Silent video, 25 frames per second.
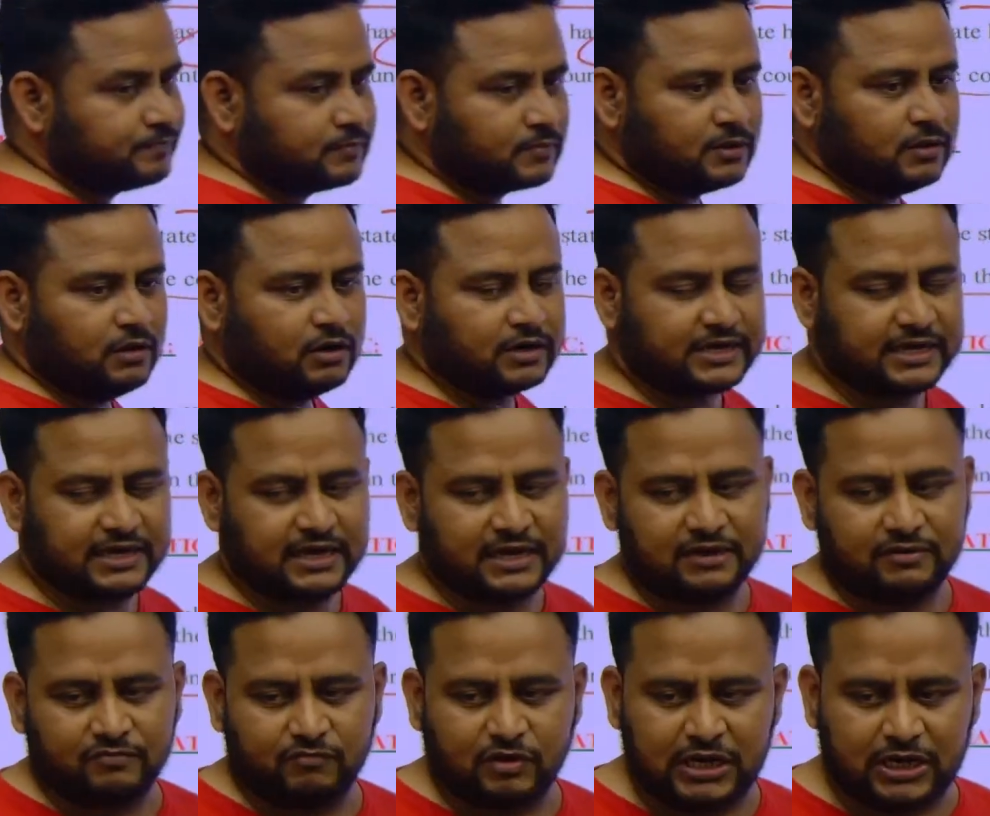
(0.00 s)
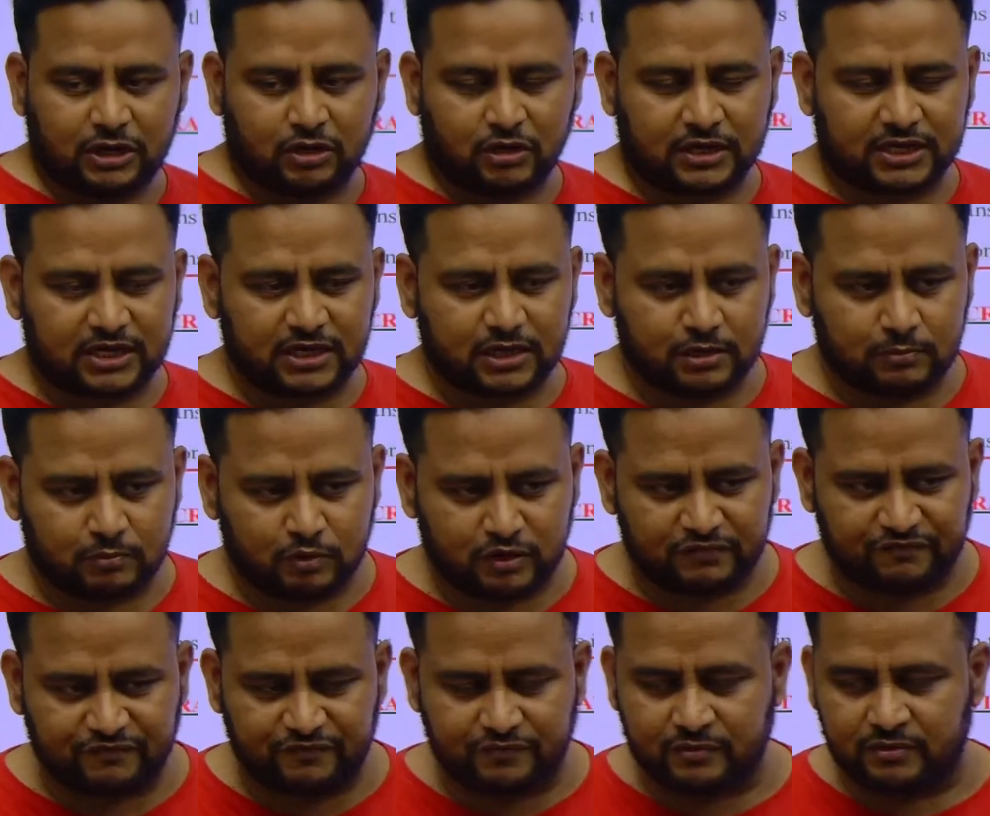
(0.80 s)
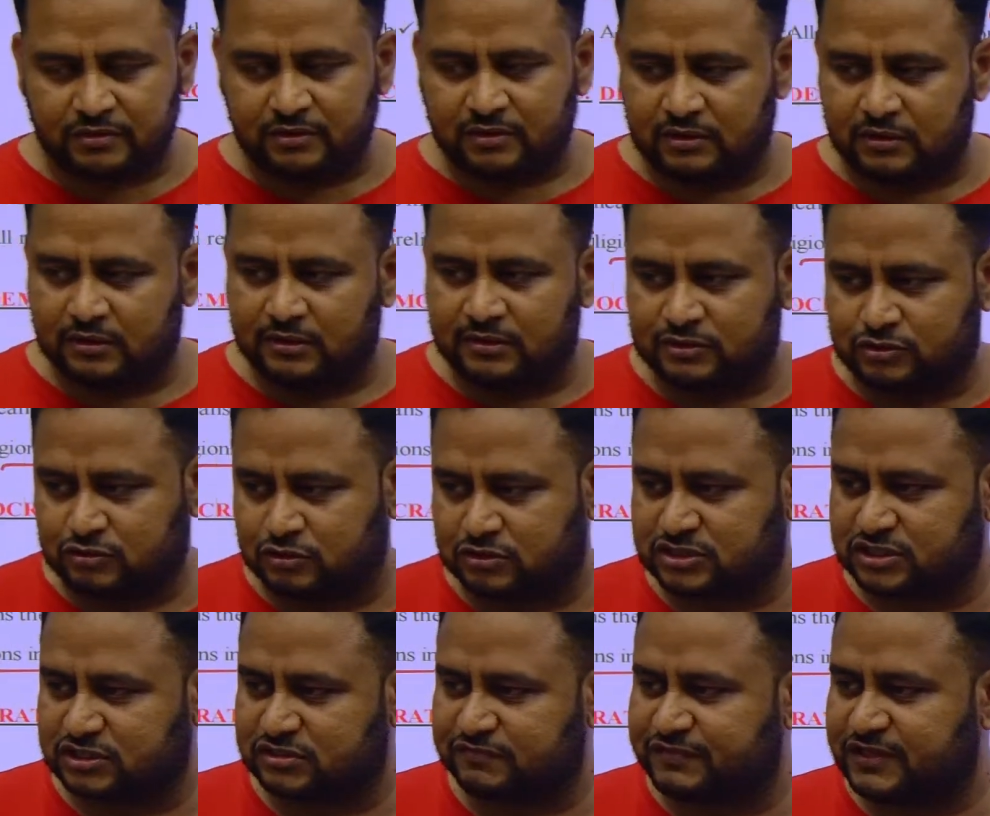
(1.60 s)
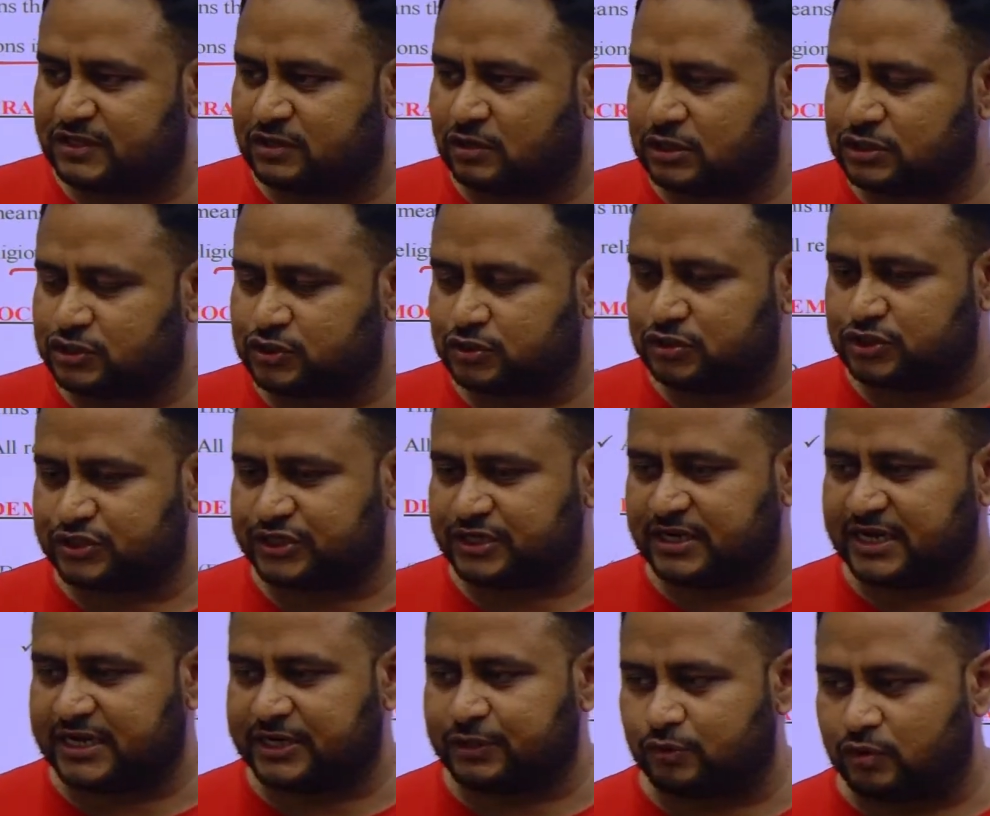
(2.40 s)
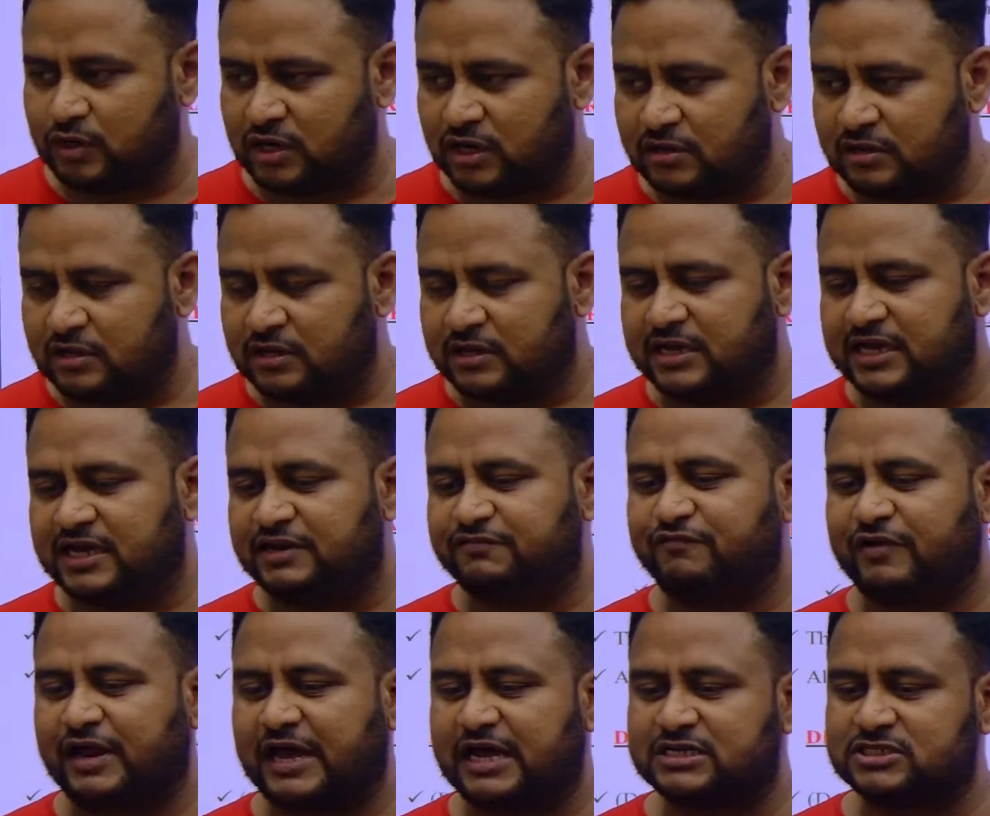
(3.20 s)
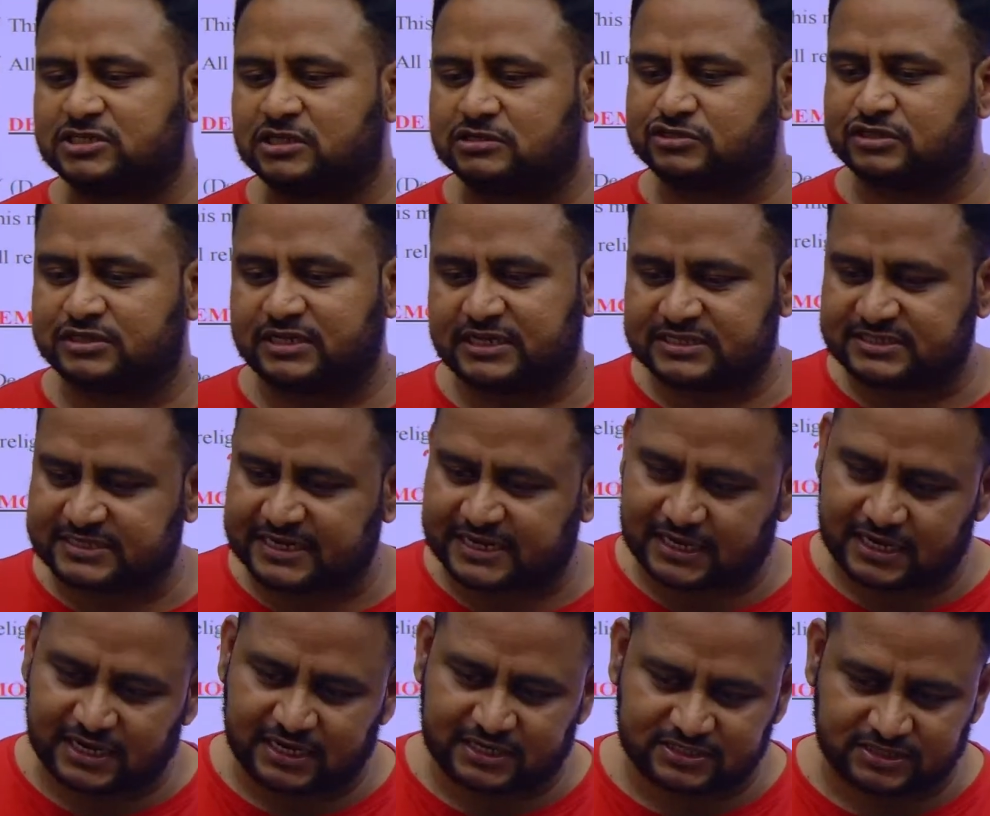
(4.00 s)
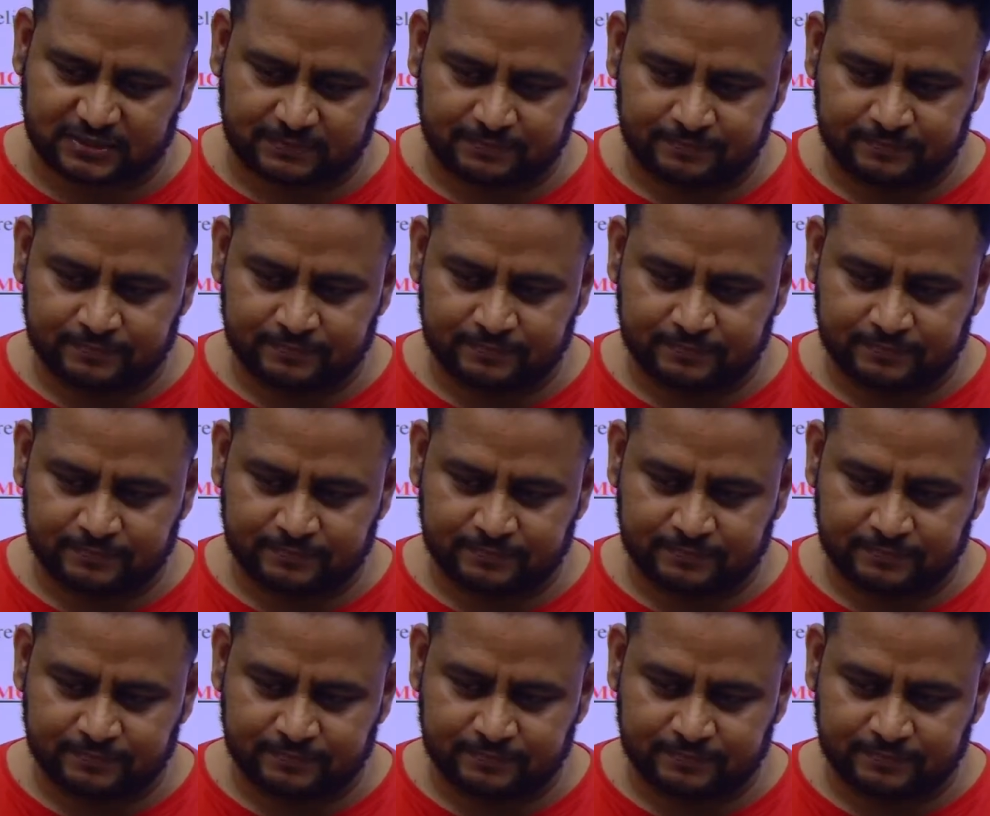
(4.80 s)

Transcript: Okay, while talking about sources of the constitution, I told in France also there is secularism.